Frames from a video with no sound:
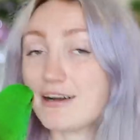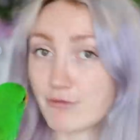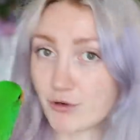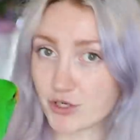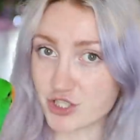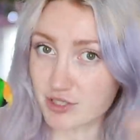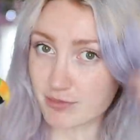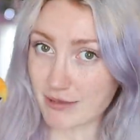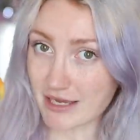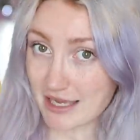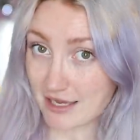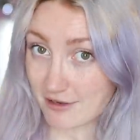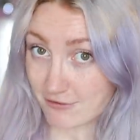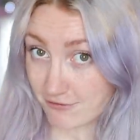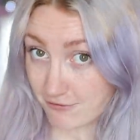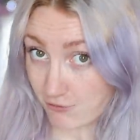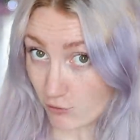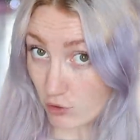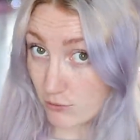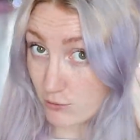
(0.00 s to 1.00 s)
I've washed my hair
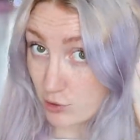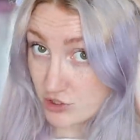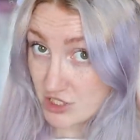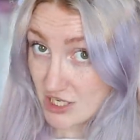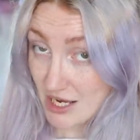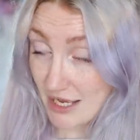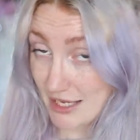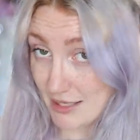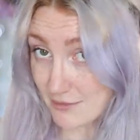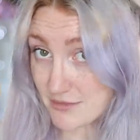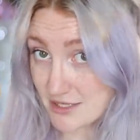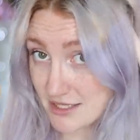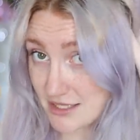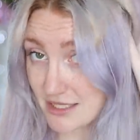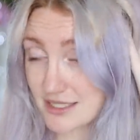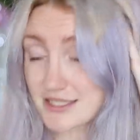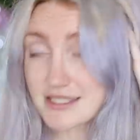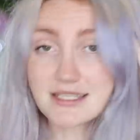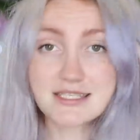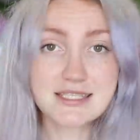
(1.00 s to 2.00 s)
four more times
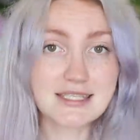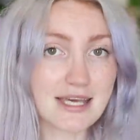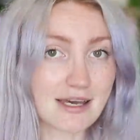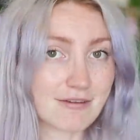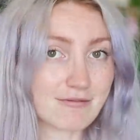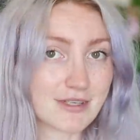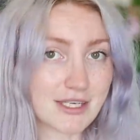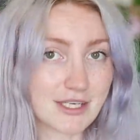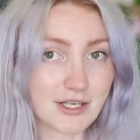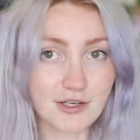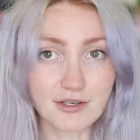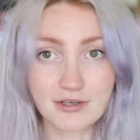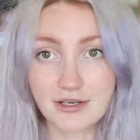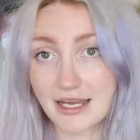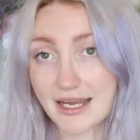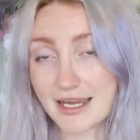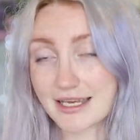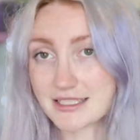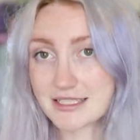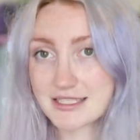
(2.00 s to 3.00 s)
since that video
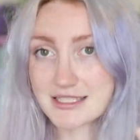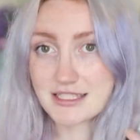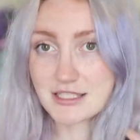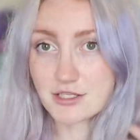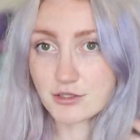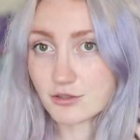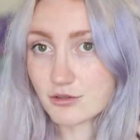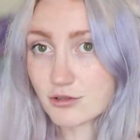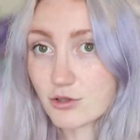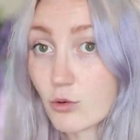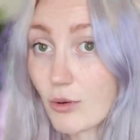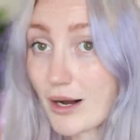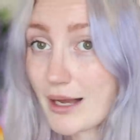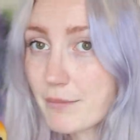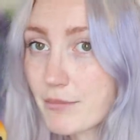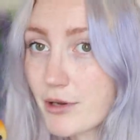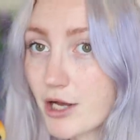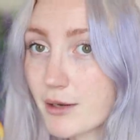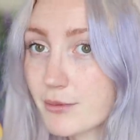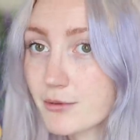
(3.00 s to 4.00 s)
and it's still
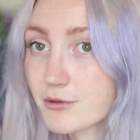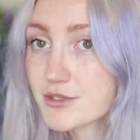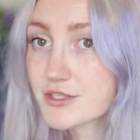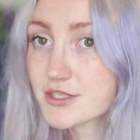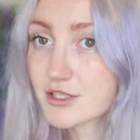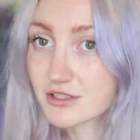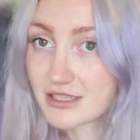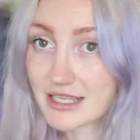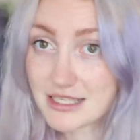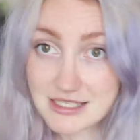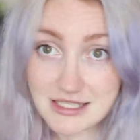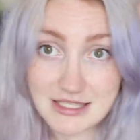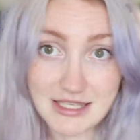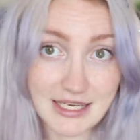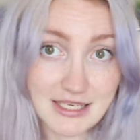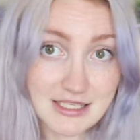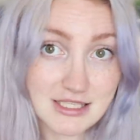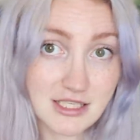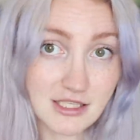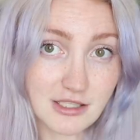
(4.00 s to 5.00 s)
quite purple so that's
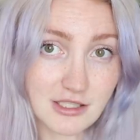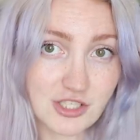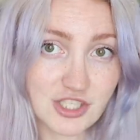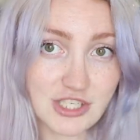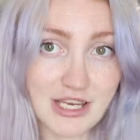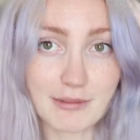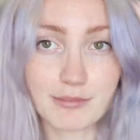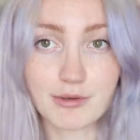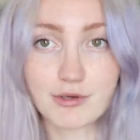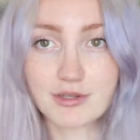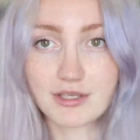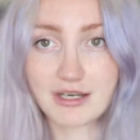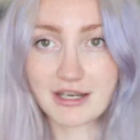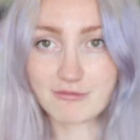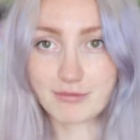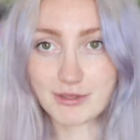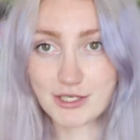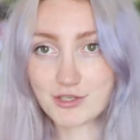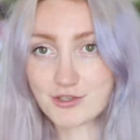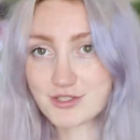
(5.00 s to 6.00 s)
thanks to the shampoo that
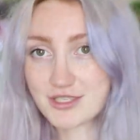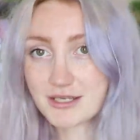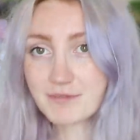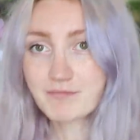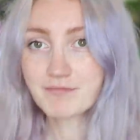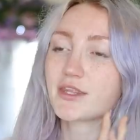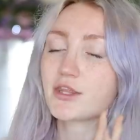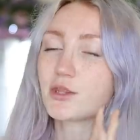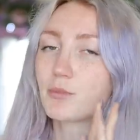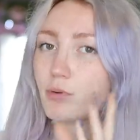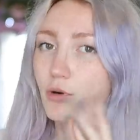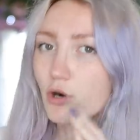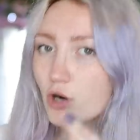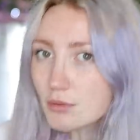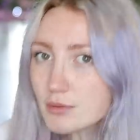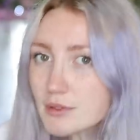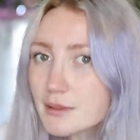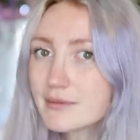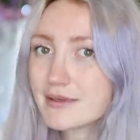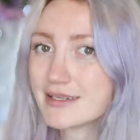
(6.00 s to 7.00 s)
I've been using. The
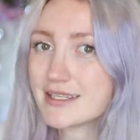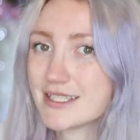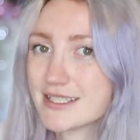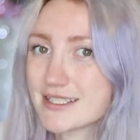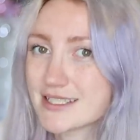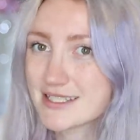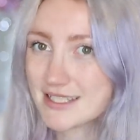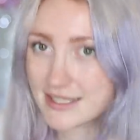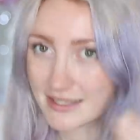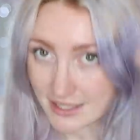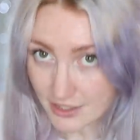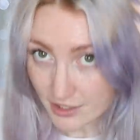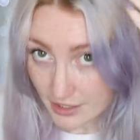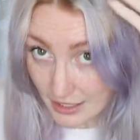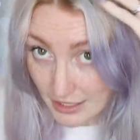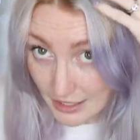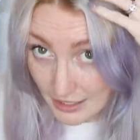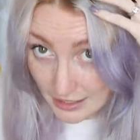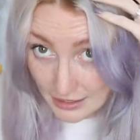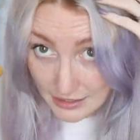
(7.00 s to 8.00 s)
problem is that there
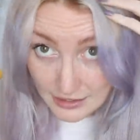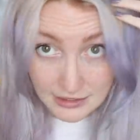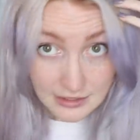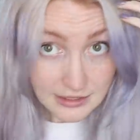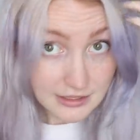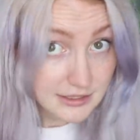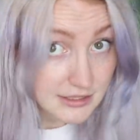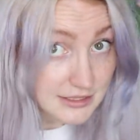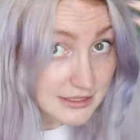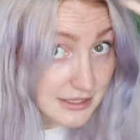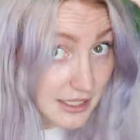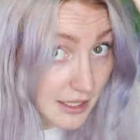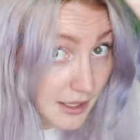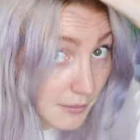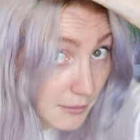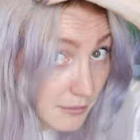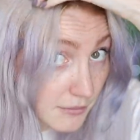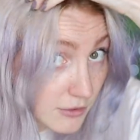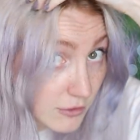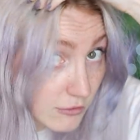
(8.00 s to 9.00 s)
are
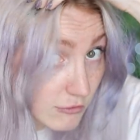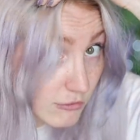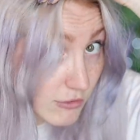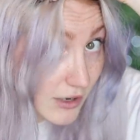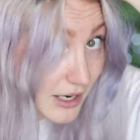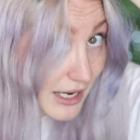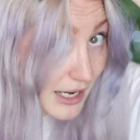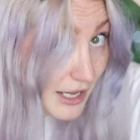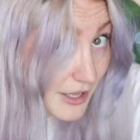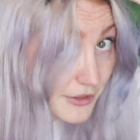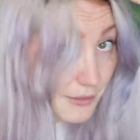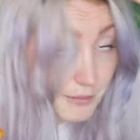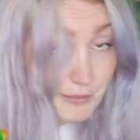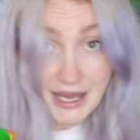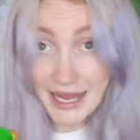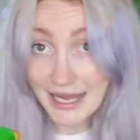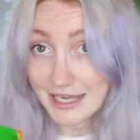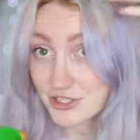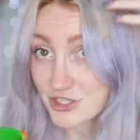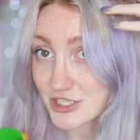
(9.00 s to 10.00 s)
some rather
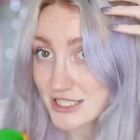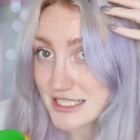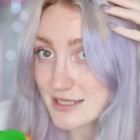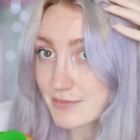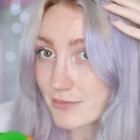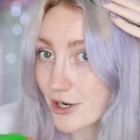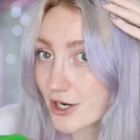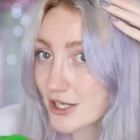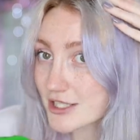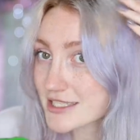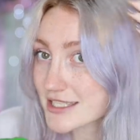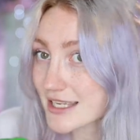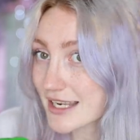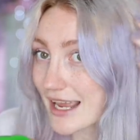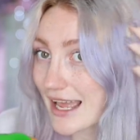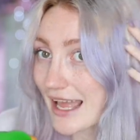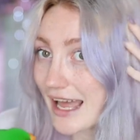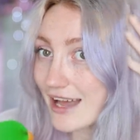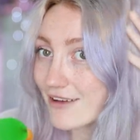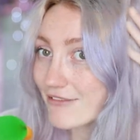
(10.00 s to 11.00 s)
patchy spots
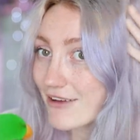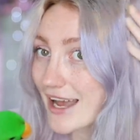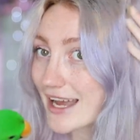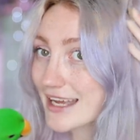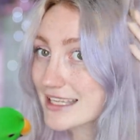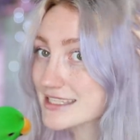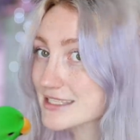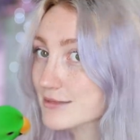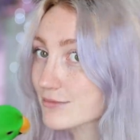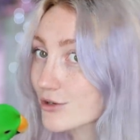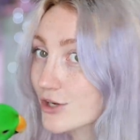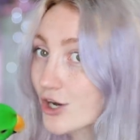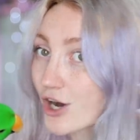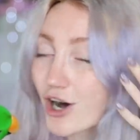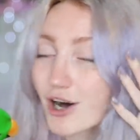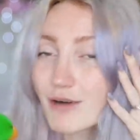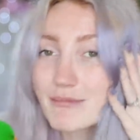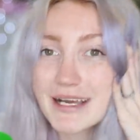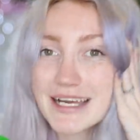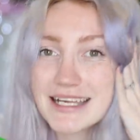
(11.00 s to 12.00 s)
and I have had some
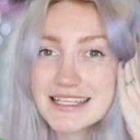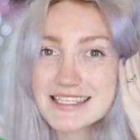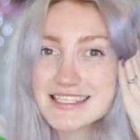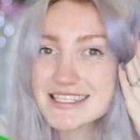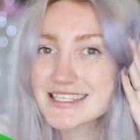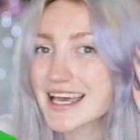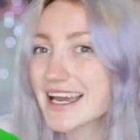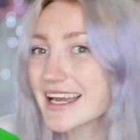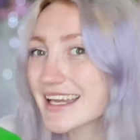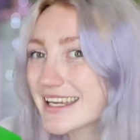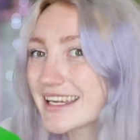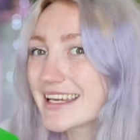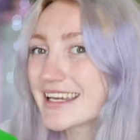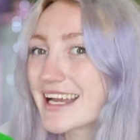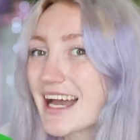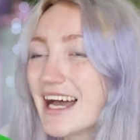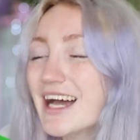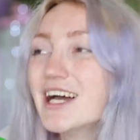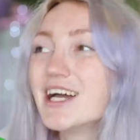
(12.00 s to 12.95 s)
comments saying